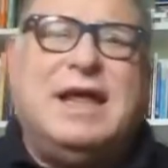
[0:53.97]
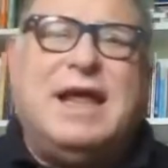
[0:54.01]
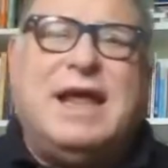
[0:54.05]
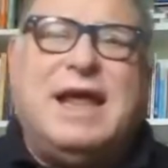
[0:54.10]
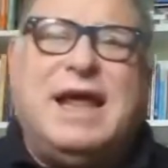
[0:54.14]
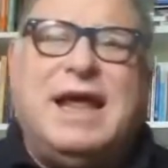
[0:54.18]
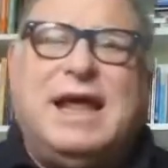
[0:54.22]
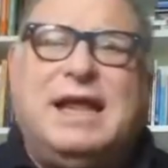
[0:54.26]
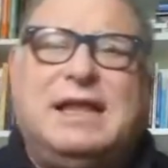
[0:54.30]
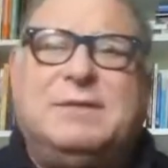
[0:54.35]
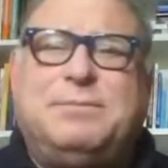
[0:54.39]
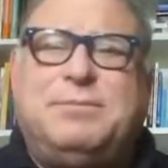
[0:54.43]

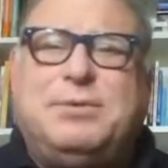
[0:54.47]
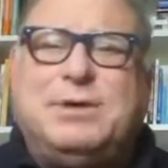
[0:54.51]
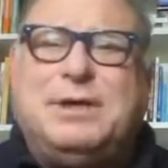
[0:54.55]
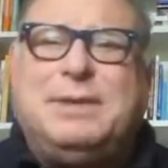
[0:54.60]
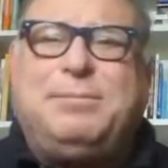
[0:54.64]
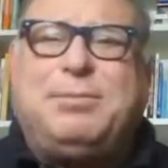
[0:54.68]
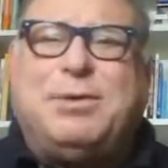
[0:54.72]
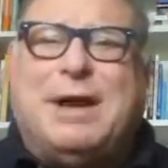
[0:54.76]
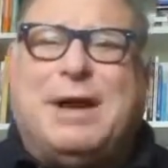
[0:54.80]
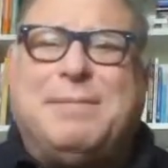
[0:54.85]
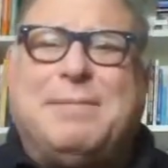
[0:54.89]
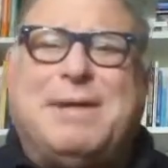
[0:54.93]
and they're pretty
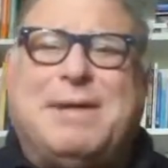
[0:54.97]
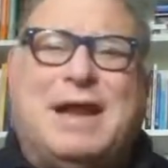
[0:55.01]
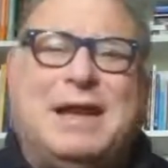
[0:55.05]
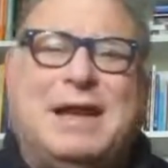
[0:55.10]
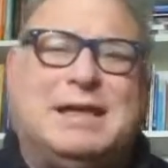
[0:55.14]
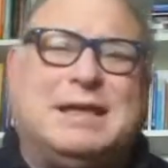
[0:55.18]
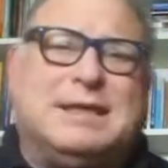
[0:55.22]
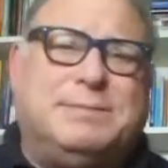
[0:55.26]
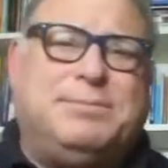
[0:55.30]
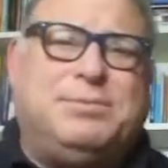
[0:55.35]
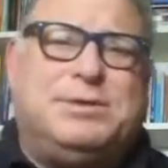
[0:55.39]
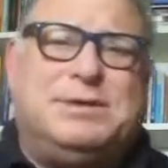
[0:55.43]

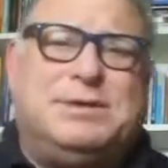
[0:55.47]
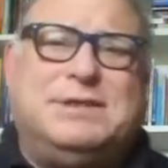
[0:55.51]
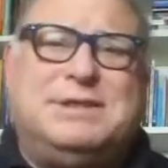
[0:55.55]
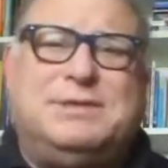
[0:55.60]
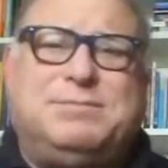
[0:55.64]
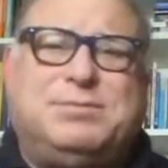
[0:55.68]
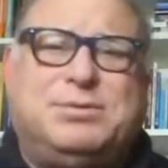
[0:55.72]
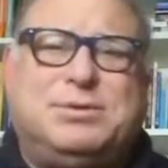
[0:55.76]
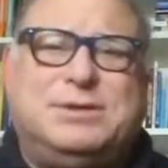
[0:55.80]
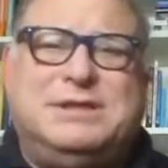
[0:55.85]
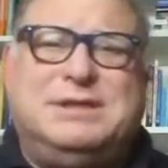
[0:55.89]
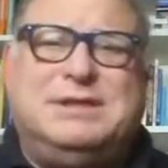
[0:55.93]
pragmatic and
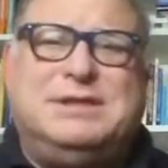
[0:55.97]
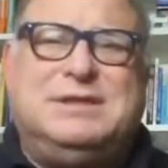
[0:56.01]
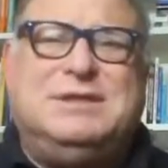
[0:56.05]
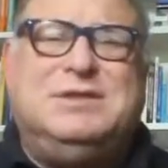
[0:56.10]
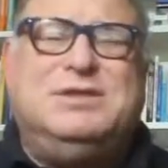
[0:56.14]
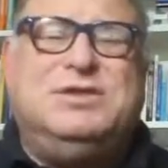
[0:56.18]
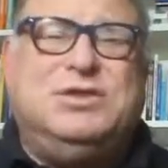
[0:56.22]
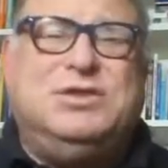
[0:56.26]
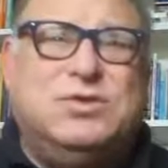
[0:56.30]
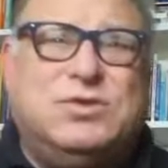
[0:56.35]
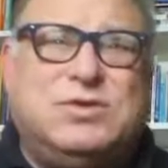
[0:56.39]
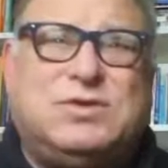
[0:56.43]
pretty
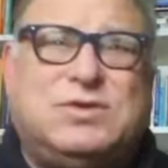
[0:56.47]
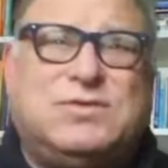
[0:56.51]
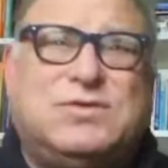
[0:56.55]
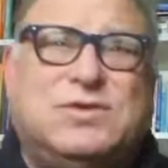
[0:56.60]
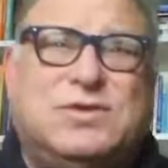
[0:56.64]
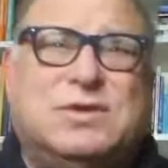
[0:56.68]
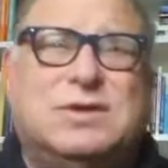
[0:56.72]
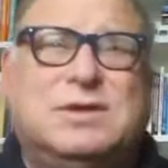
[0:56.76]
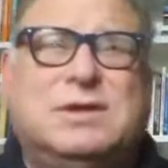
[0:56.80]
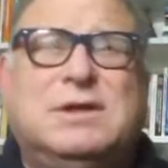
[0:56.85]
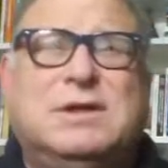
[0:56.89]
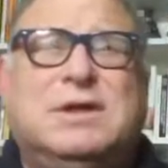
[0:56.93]

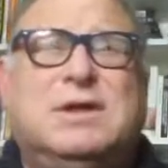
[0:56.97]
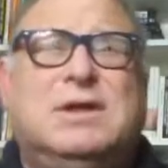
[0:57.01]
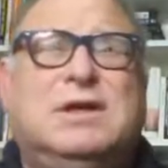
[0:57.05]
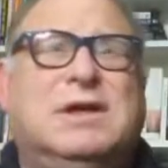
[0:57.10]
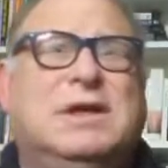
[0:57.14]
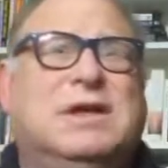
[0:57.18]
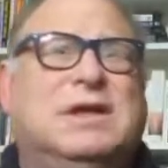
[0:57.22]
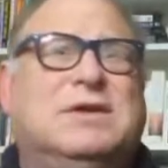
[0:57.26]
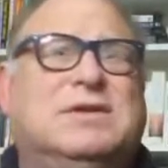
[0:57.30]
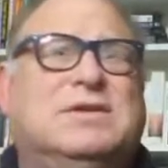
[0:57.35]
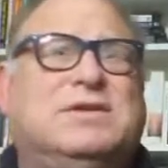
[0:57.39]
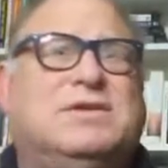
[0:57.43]
useful
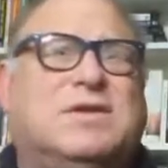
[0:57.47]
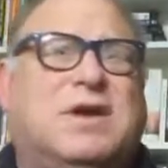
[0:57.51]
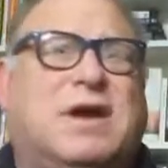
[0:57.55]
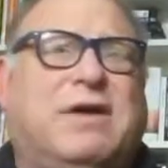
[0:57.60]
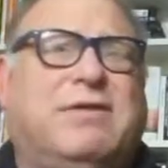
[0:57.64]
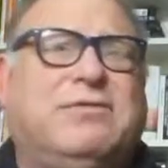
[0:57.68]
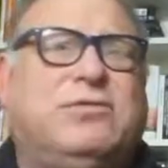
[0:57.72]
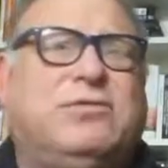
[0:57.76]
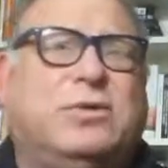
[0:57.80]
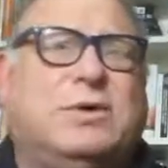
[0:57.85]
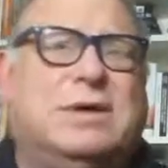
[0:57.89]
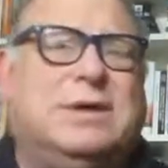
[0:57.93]
in the
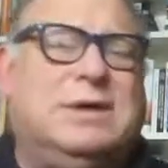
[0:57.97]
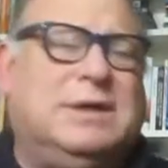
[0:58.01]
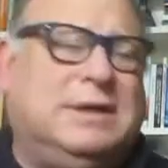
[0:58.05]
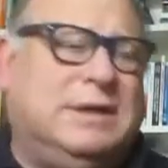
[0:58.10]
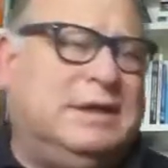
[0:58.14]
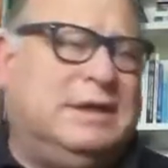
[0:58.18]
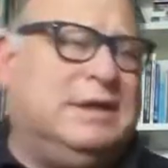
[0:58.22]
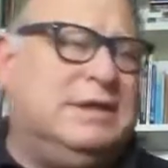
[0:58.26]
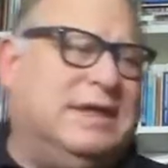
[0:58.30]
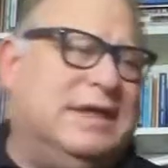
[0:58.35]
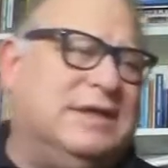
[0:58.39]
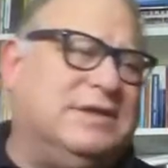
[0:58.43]
software
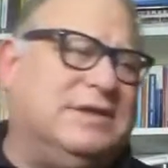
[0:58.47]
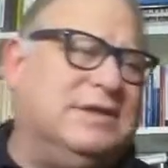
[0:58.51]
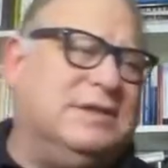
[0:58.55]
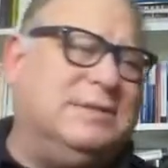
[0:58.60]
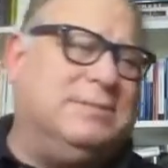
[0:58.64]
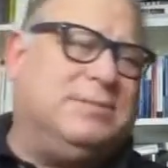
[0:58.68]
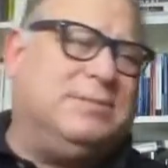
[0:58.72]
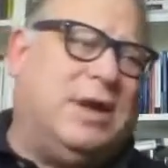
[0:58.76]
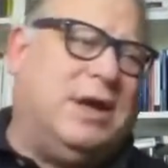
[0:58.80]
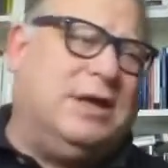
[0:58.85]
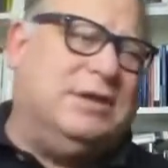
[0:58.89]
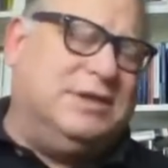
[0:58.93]

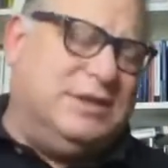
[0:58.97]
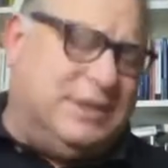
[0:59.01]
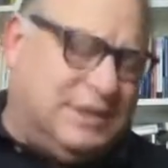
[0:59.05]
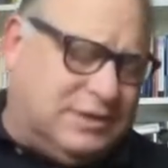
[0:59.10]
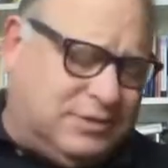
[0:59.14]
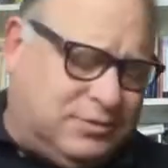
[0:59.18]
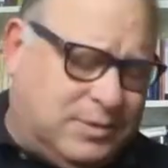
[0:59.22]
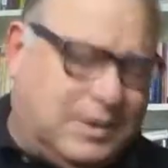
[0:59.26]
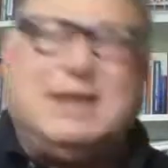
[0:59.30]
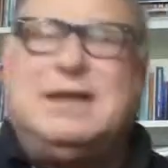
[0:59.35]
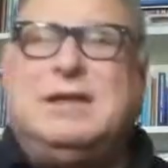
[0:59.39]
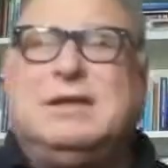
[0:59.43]
testing
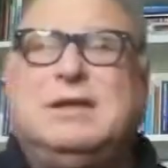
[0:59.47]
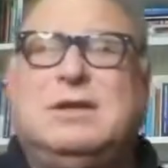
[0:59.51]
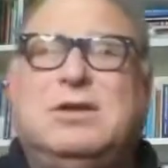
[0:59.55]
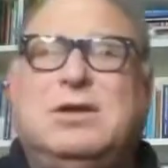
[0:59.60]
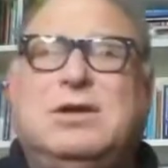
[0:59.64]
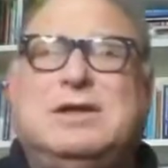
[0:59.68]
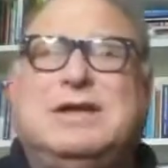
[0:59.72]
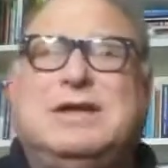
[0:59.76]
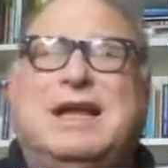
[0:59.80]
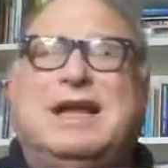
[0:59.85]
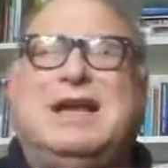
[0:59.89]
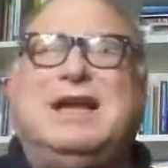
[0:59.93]
projects. When I
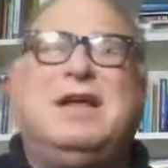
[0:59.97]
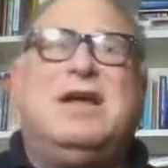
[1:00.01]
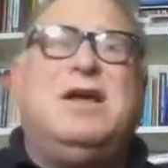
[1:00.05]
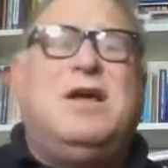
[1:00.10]
look at